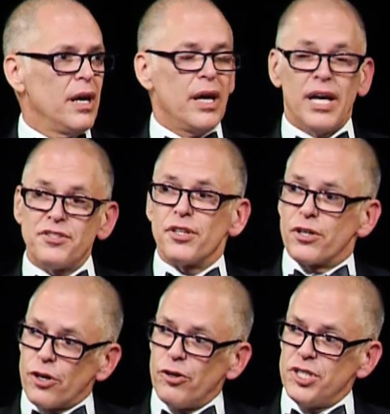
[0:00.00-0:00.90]
It's
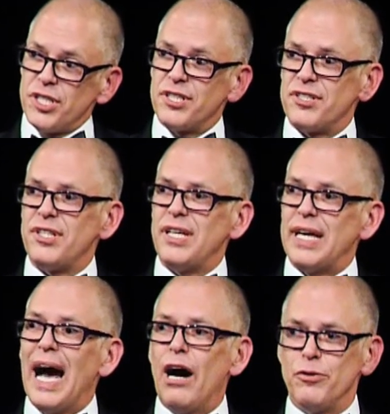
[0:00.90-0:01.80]
encouraging to see
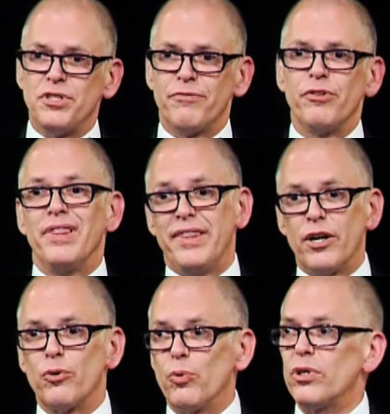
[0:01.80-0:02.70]
how different
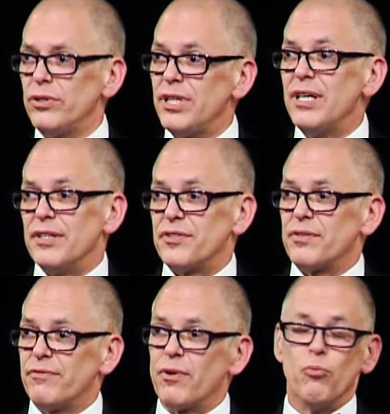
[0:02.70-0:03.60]
their world is
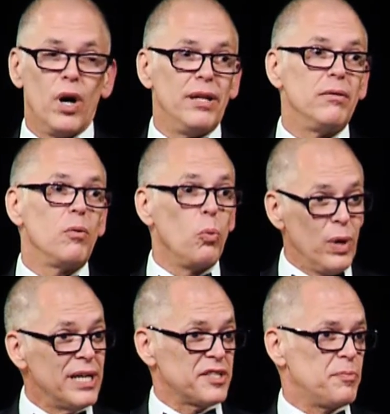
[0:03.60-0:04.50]
from what
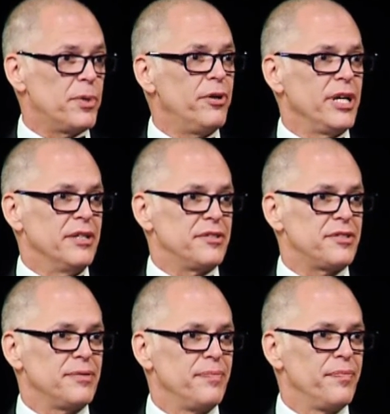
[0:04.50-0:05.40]
we
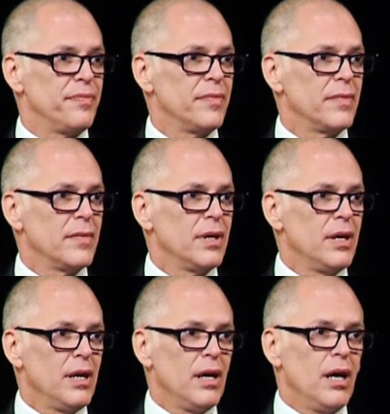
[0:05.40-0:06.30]
experienced.
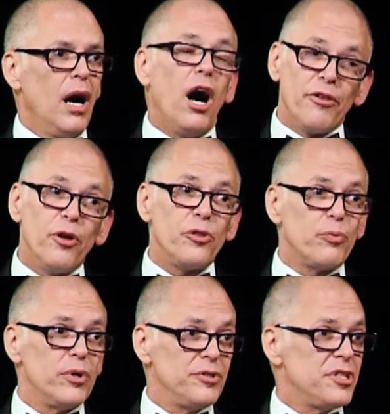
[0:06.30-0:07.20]
Although the
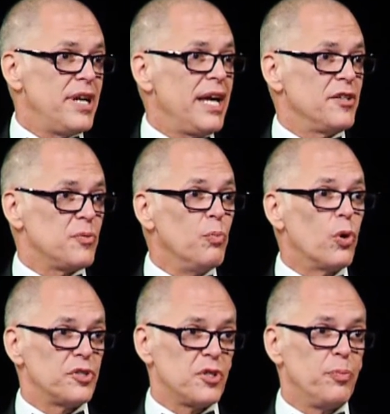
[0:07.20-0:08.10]
world today is
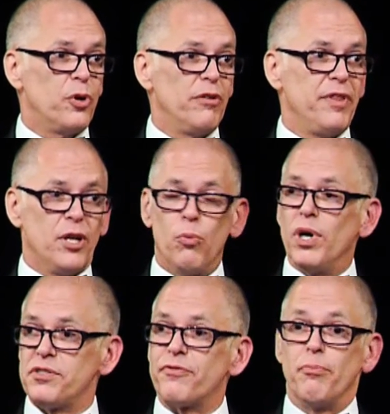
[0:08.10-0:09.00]
more supportive than it
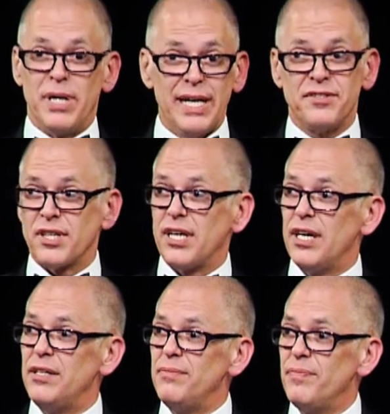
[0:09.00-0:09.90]
was for me as a
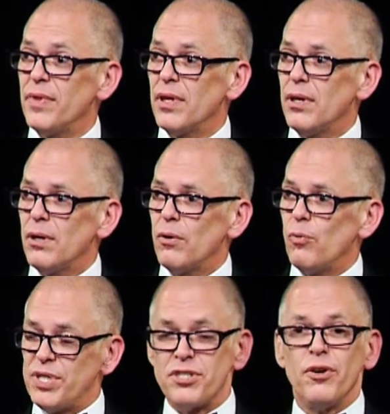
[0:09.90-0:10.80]
kid,
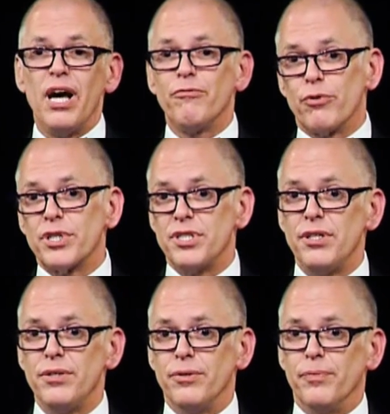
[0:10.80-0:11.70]
we still have work to do,